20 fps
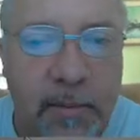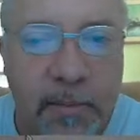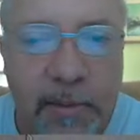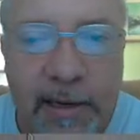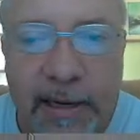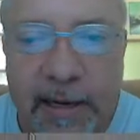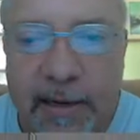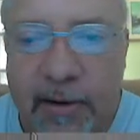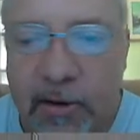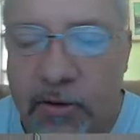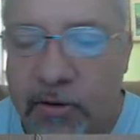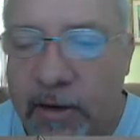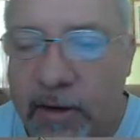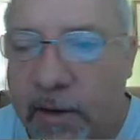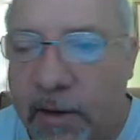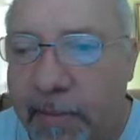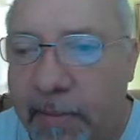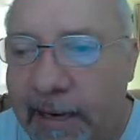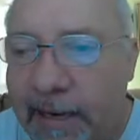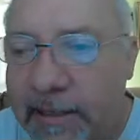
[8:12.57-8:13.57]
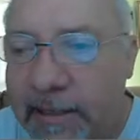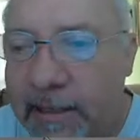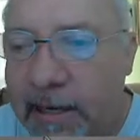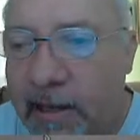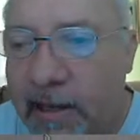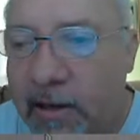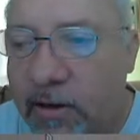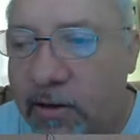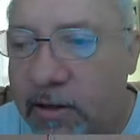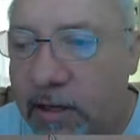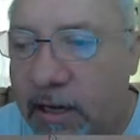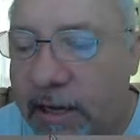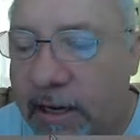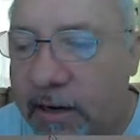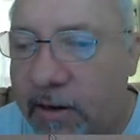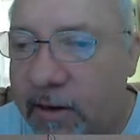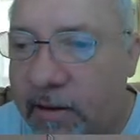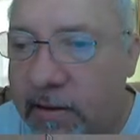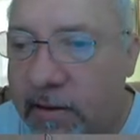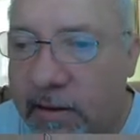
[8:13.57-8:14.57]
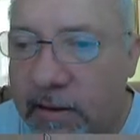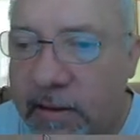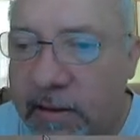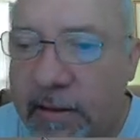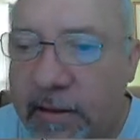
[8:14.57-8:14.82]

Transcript: and peck or try to match colors later.